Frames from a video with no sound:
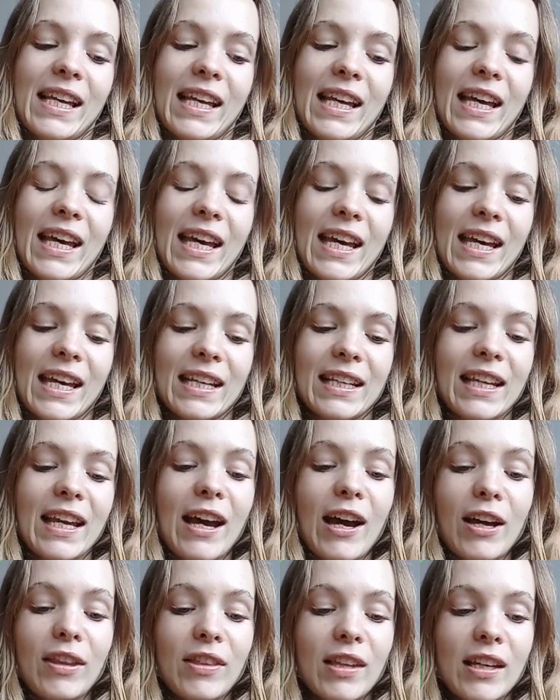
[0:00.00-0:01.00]
And
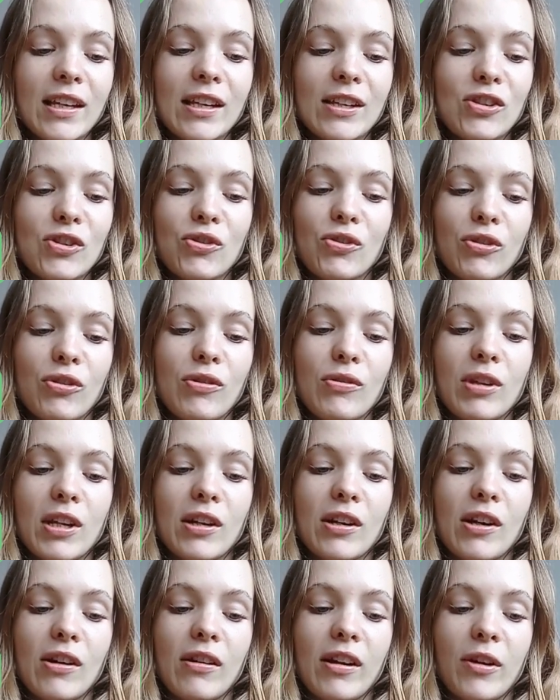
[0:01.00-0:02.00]
yeah, I think it's true,
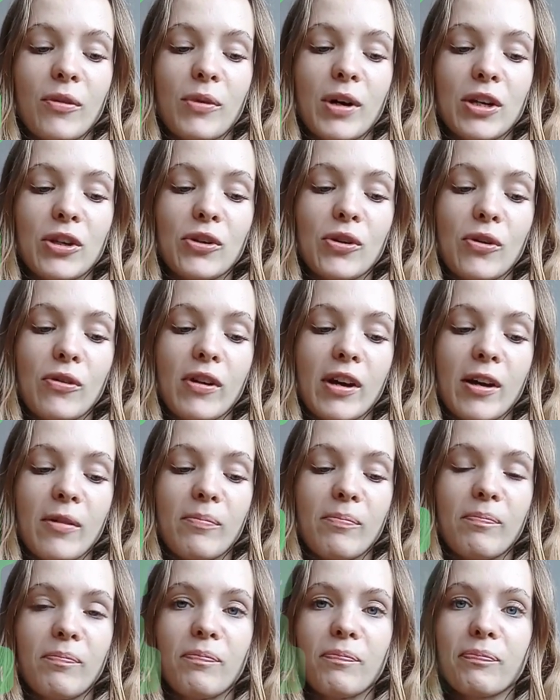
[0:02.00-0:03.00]
like when
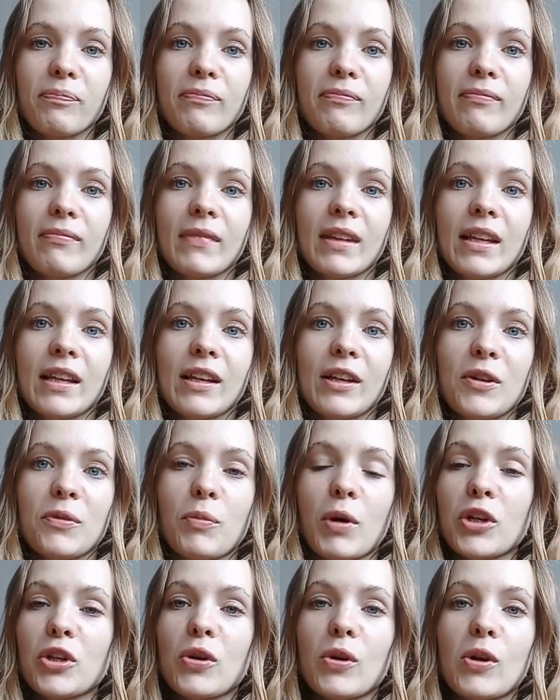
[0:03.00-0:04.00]

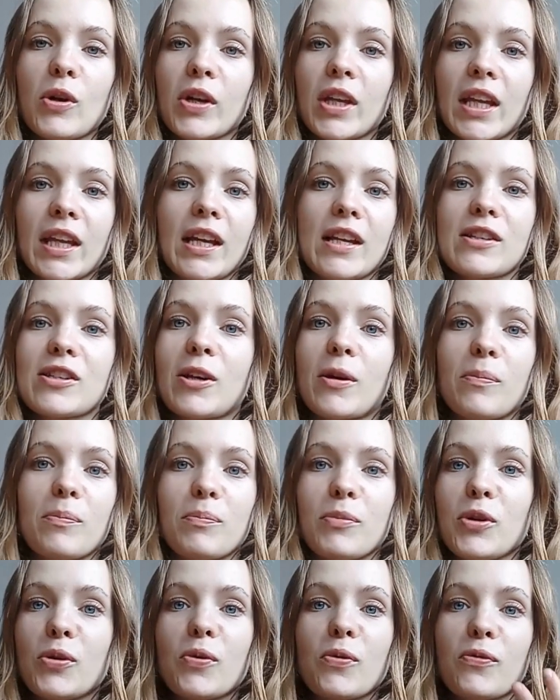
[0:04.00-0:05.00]
you're looking at some
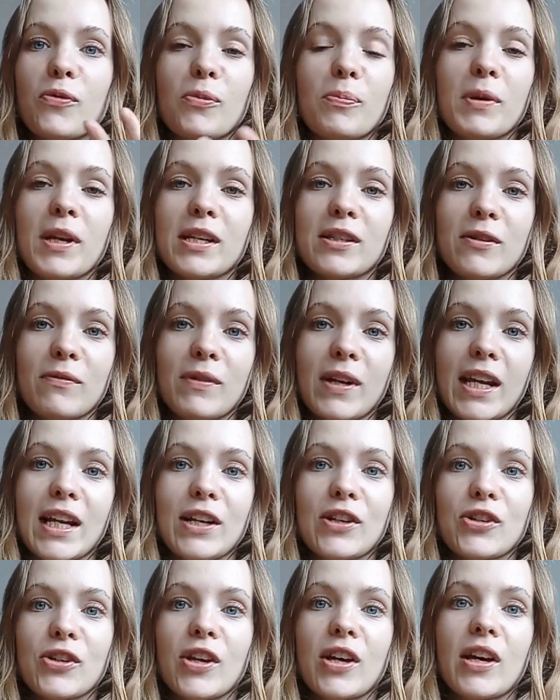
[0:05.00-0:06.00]
beautiful piece of
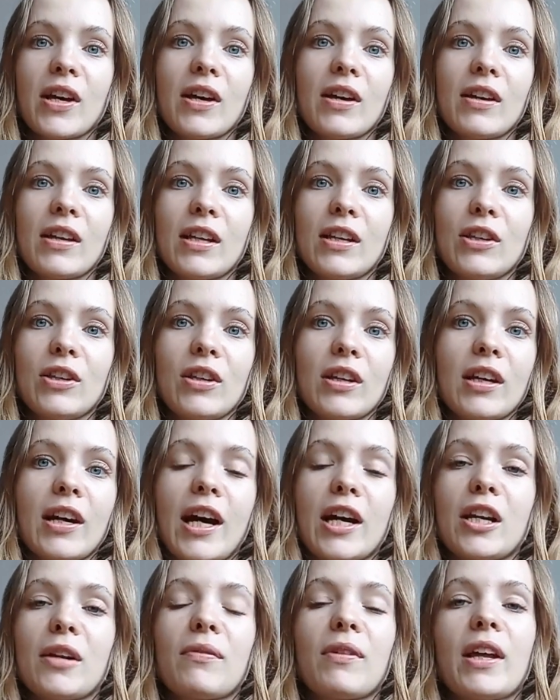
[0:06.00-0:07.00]
nature and you
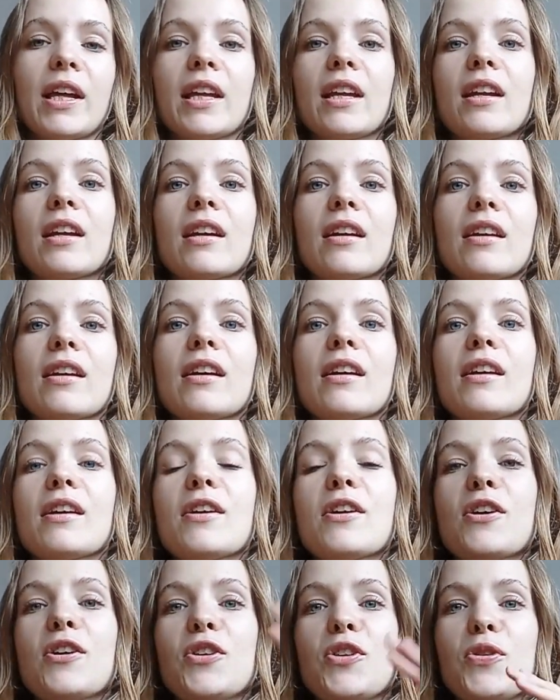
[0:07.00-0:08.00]
kind of like
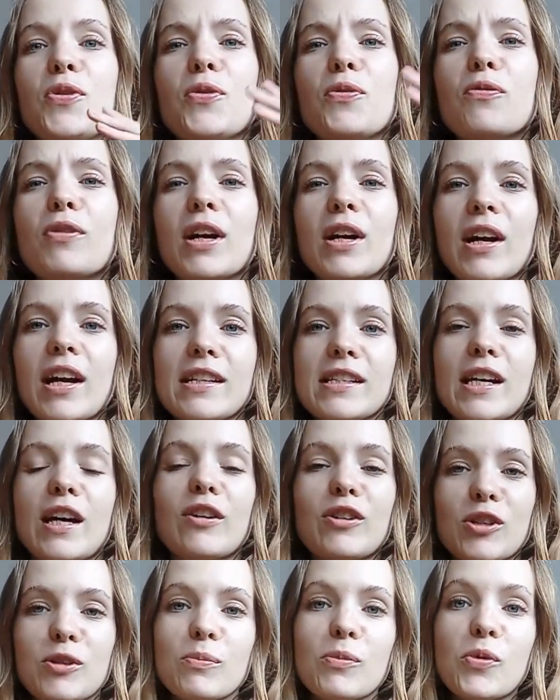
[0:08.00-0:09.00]
you realize how
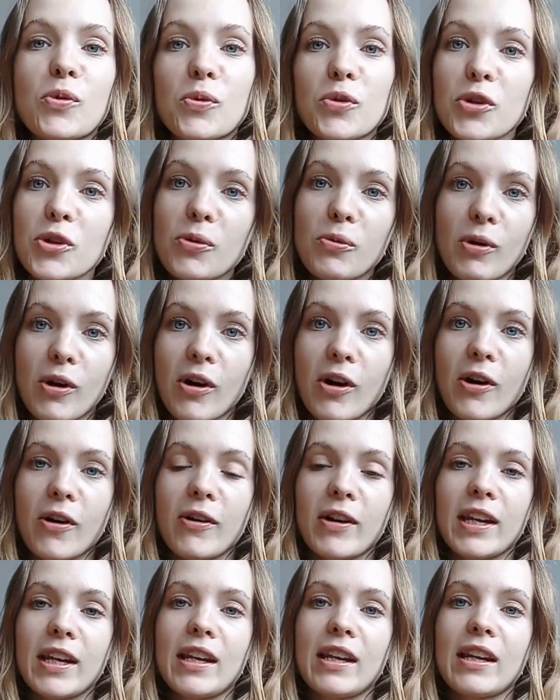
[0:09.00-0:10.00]
small you are,
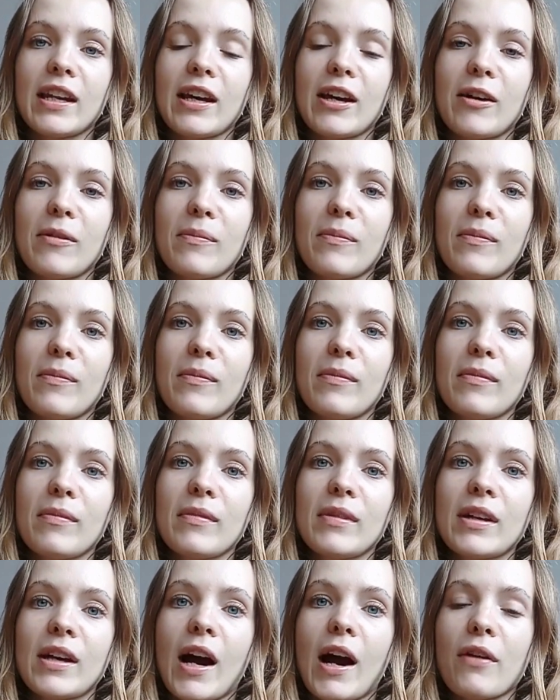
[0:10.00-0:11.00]
and
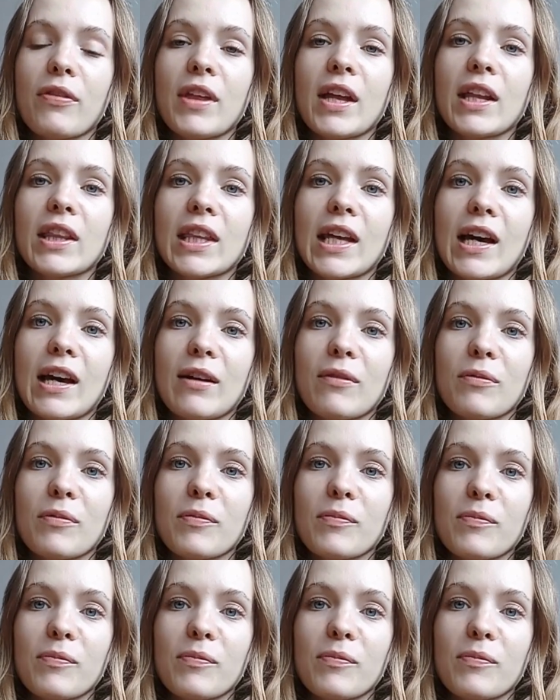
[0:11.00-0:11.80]
I think that